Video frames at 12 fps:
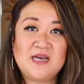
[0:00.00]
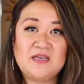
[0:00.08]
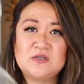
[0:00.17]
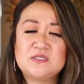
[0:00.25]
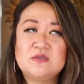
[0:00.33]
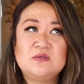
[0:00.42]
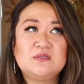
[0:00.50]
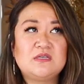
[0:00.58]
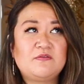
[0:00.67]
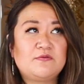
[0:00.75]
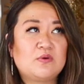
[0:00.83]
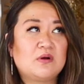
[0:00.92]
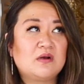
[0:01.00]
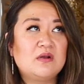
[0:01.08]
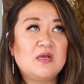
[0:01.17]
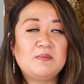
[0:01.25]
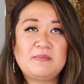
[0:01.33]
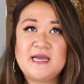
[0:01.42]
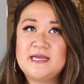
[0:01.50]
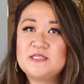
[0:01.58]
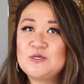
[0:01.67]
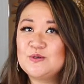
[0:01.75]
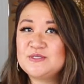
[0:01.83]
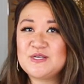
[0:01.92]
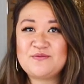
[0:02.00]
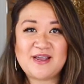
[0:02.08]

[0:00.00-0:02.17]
I also use it for my toasted